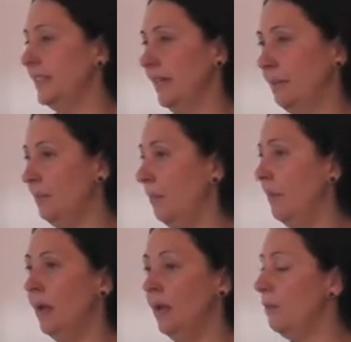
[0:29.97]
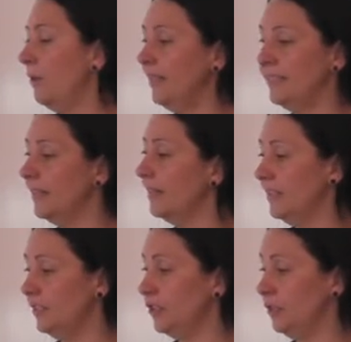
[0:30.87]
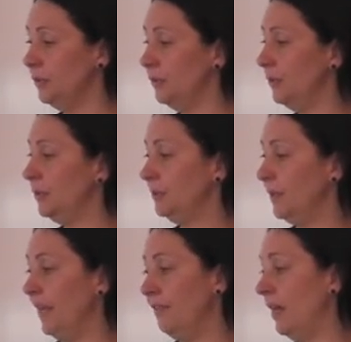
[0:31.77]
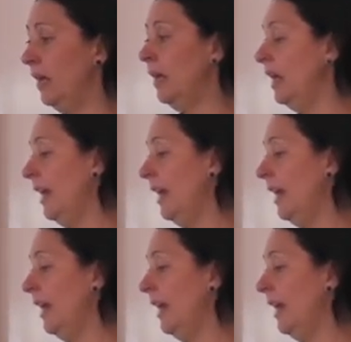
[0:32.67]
some political issues, whatever,